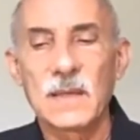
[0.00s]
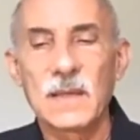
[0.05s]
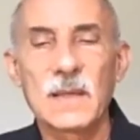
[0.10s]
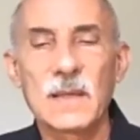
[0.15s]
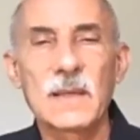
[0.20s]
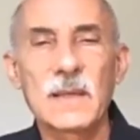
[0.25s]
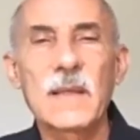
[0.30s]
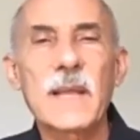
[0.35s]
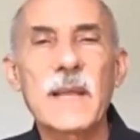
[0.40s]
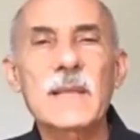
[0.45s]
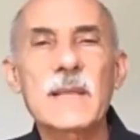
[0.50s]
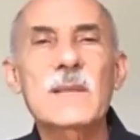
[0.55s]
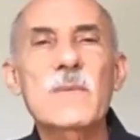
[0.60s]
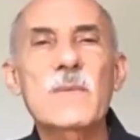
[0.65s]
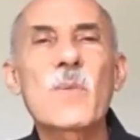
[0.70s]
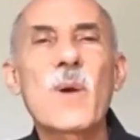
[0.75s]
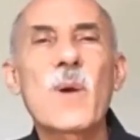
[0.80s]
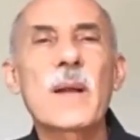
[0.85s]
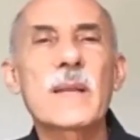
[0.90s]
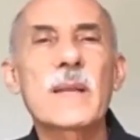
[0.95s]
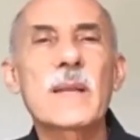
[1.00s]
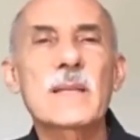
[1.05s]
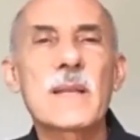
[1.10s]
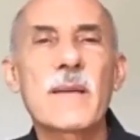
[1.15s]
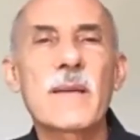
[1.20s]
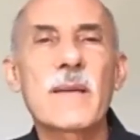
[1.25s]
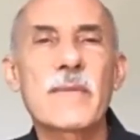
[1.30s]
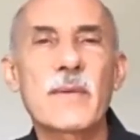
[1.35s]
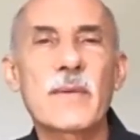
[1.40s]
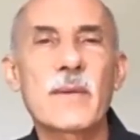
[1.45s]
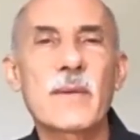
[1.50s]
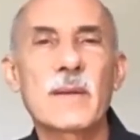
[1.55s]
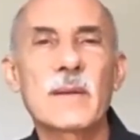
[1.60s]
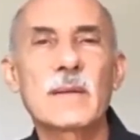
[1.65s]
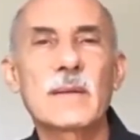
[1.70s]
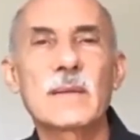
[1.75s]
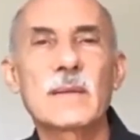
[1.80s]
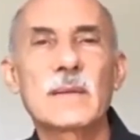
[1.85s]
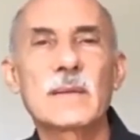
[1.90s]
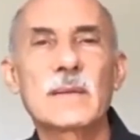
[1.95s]
That's wise effort,
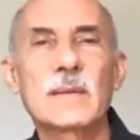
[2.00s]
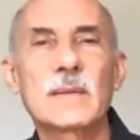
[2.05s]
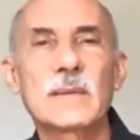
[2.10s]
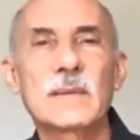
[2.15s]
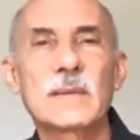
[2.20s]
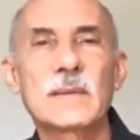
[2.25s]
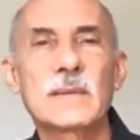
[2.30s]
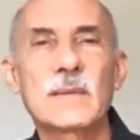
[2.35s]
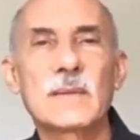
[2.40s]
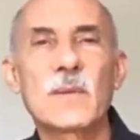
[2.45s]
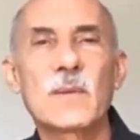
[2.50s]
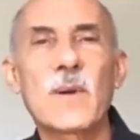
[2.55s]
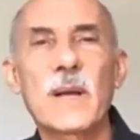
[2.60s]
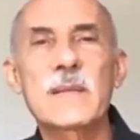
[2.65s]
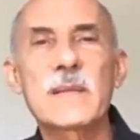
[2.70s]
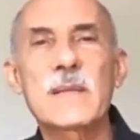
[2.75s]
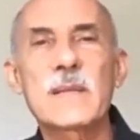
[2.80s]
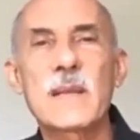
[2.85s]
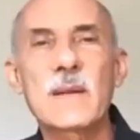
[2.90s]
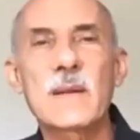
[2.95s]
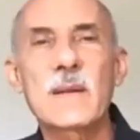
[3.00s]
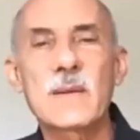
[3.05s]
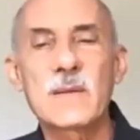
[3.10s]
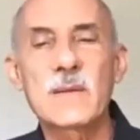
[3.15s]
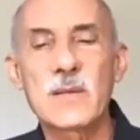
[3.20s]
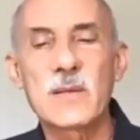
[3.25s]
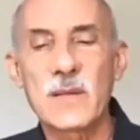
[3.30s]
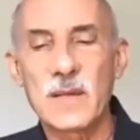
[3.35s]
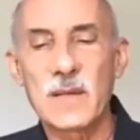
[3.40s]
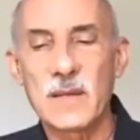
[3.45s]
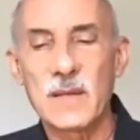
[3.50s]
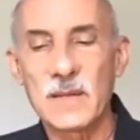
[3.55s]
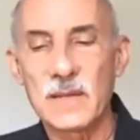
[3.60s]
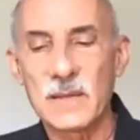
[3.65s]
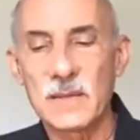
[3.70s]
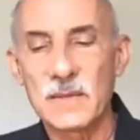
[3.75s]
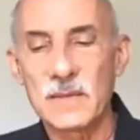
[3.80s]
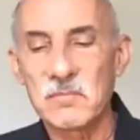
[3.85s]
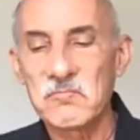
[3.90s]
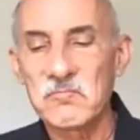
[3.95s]
wise energy.
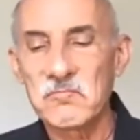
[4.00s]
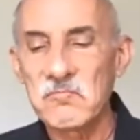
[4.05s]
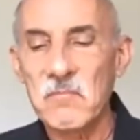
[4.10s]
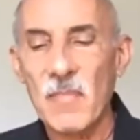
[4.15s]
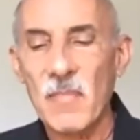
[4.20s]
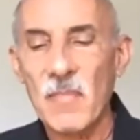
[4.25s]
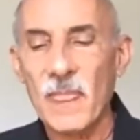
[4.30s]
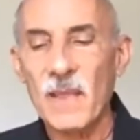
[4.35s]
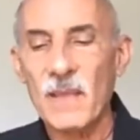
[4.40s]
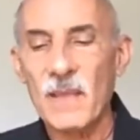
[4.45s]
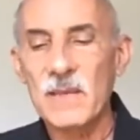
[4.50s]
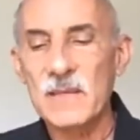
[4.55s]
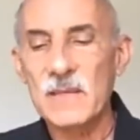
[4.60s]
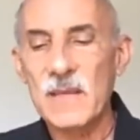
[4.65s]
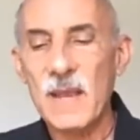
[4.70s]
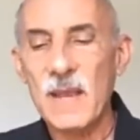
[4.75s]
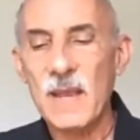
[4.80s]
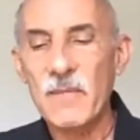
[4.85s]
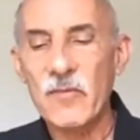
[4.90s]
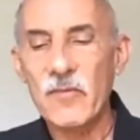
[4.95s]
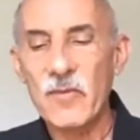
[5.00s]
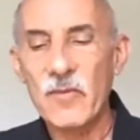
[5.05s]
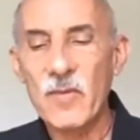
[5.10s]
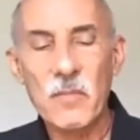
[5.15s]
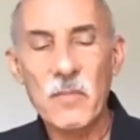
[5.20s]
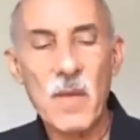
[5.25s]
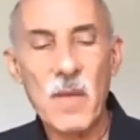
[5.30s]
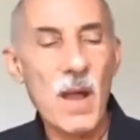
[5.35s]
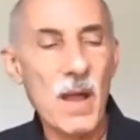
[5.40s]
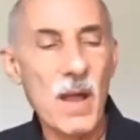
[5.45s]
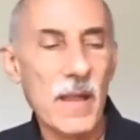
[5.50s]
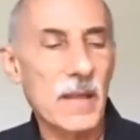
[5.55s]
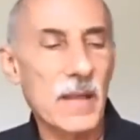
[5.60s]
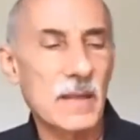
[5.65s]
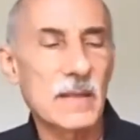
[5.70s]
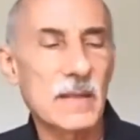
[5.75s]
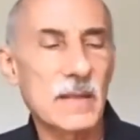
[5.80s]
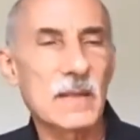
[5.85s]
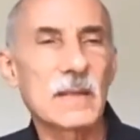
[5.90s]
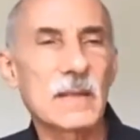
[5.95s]
The same for the
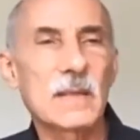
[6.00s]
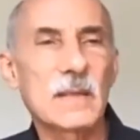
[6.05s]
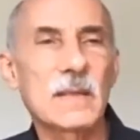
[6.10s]
mind.